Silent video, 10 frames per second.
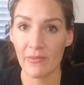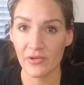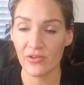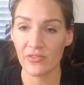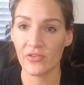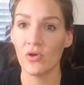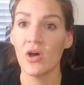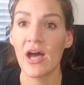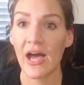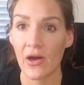going to run through
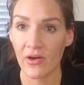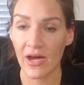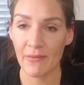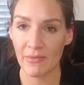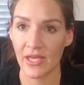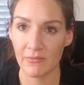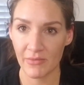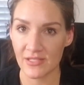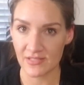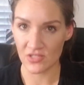how I made
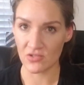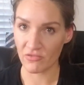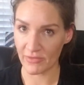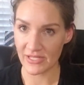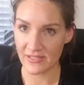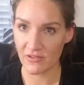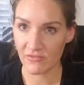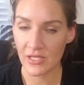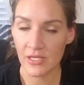my decision for myself.